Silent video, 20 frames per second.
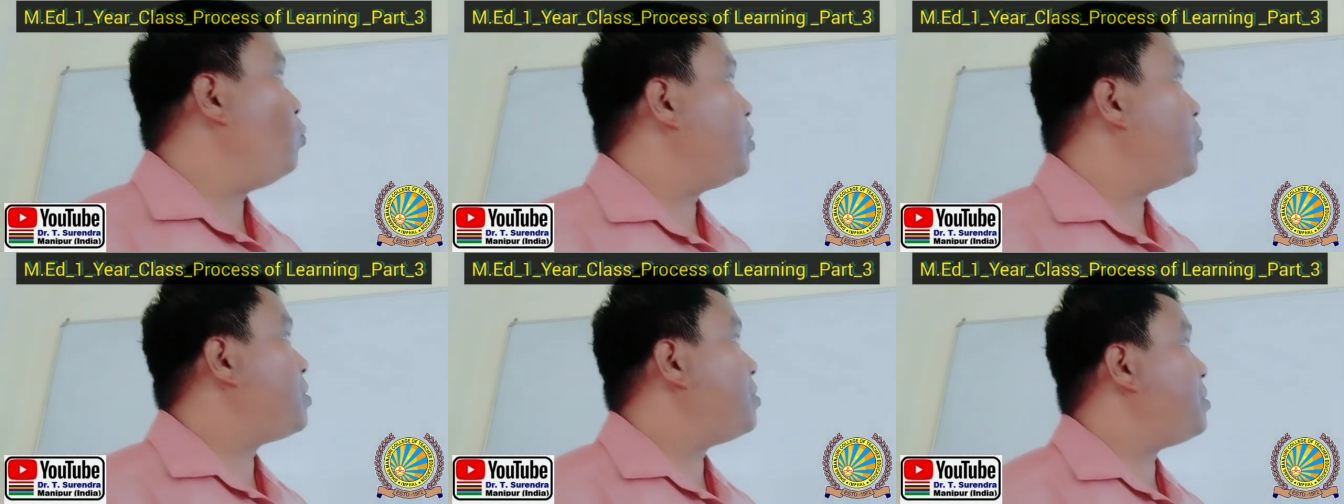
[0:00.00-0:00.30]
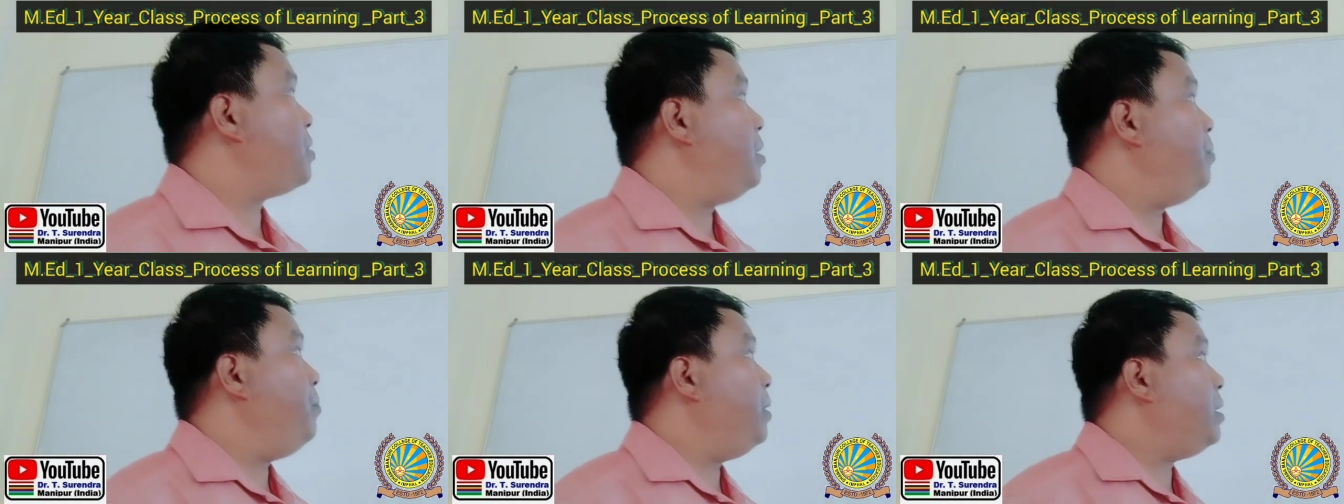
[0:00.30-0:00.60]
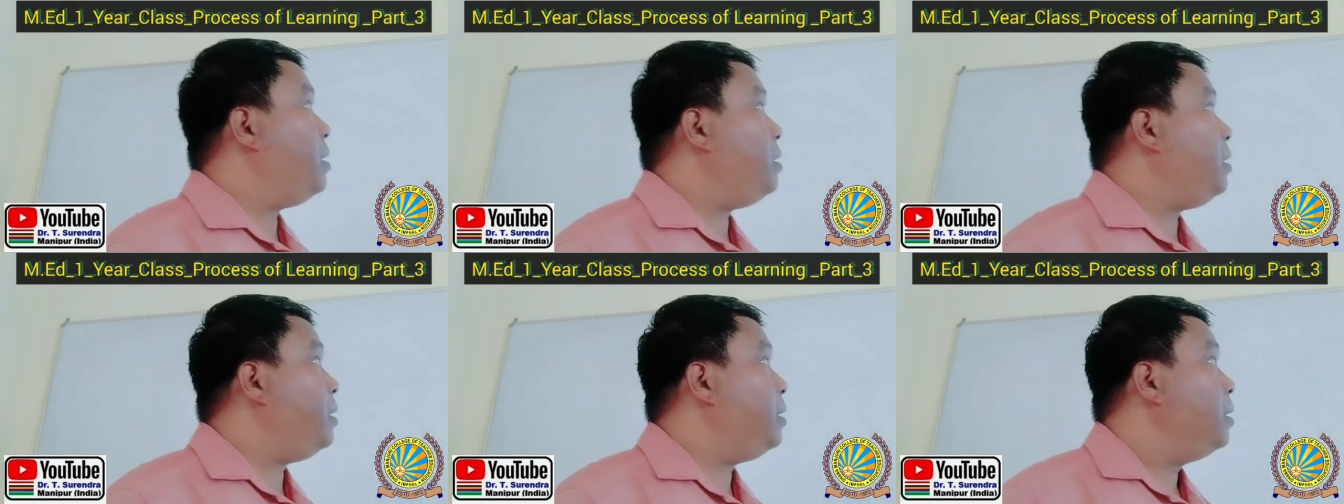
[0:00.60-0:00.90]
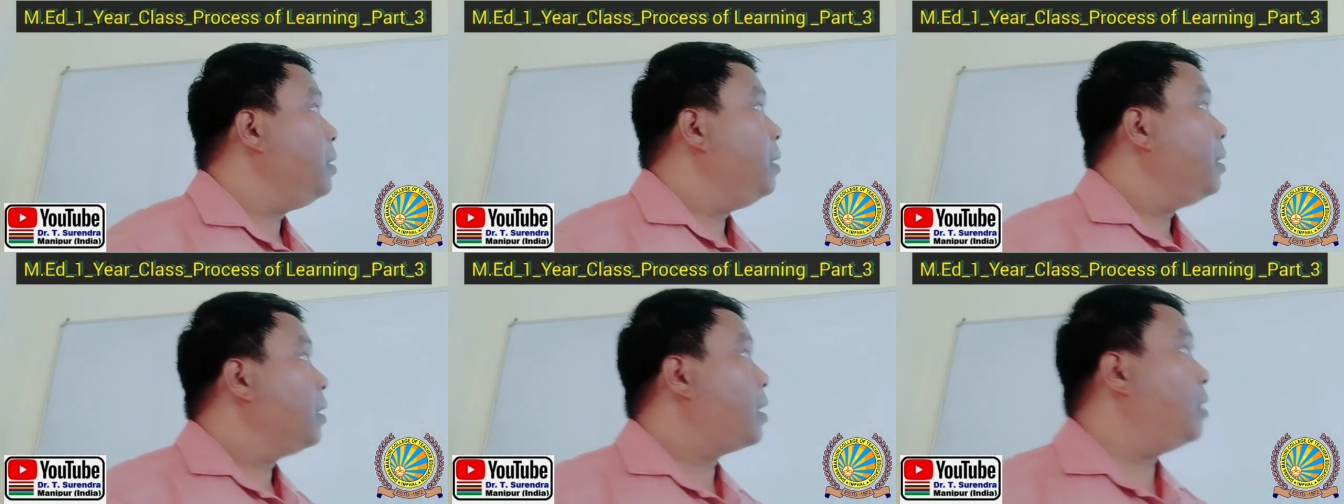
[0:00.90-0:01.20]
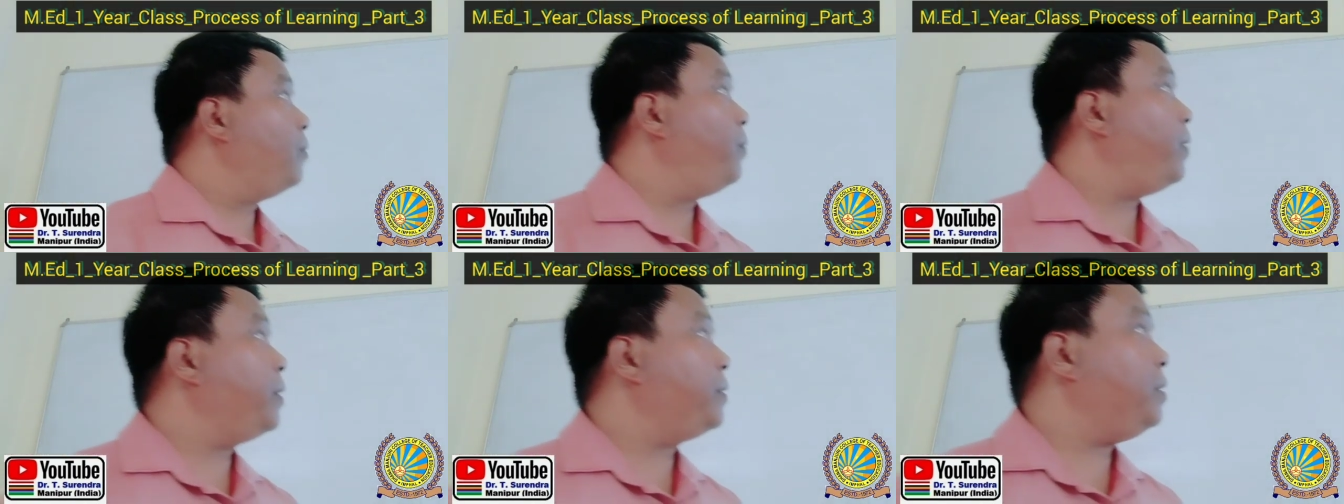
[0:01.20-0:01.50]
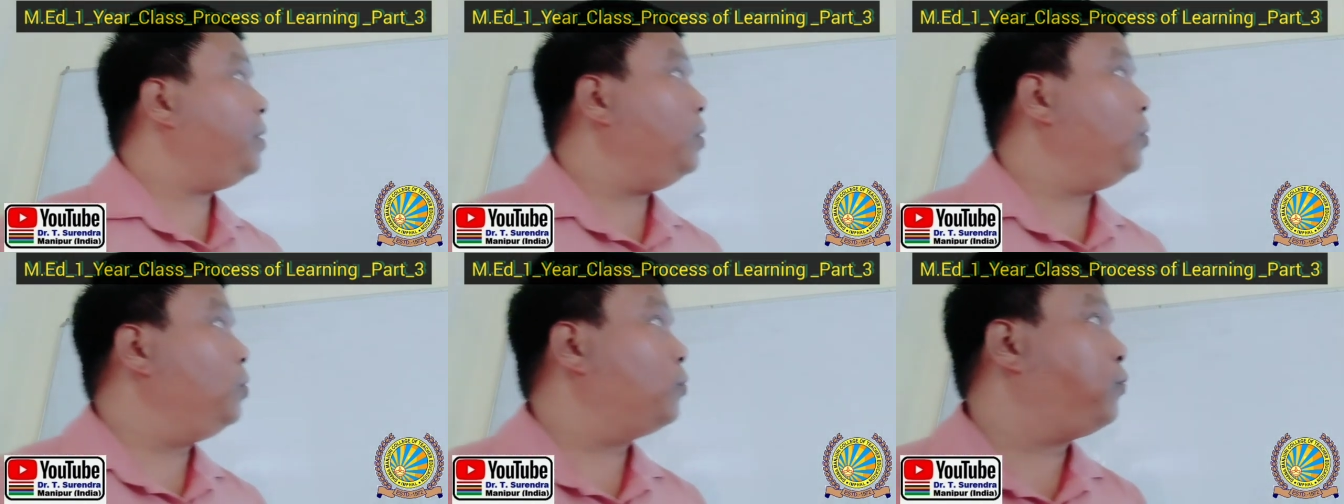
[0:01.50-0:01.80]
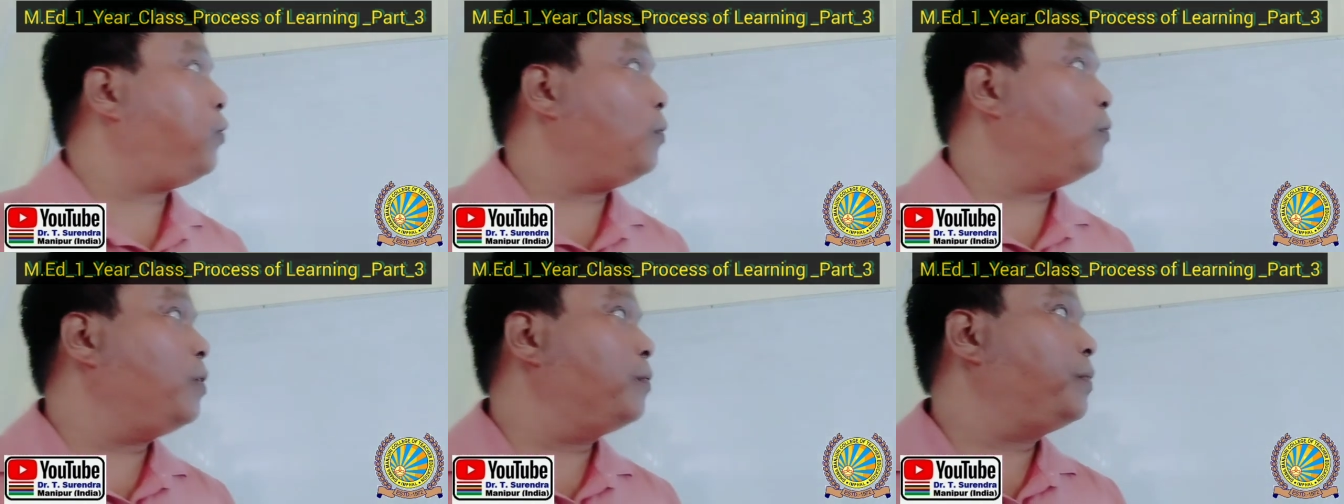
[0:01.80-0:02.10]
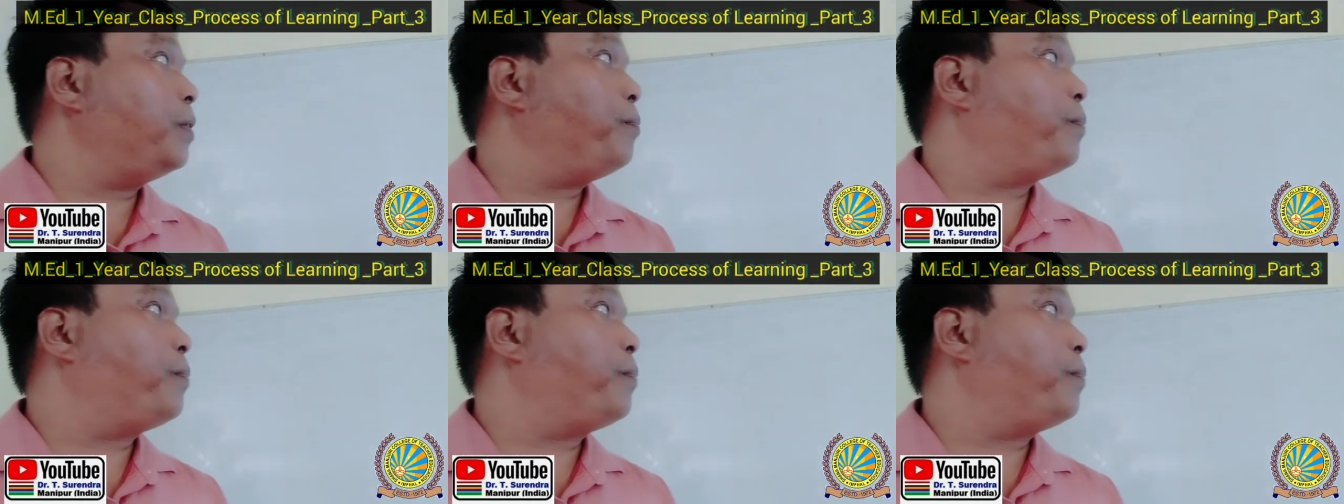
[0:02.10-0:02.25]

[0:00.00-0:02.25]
which is immediately converted in the form of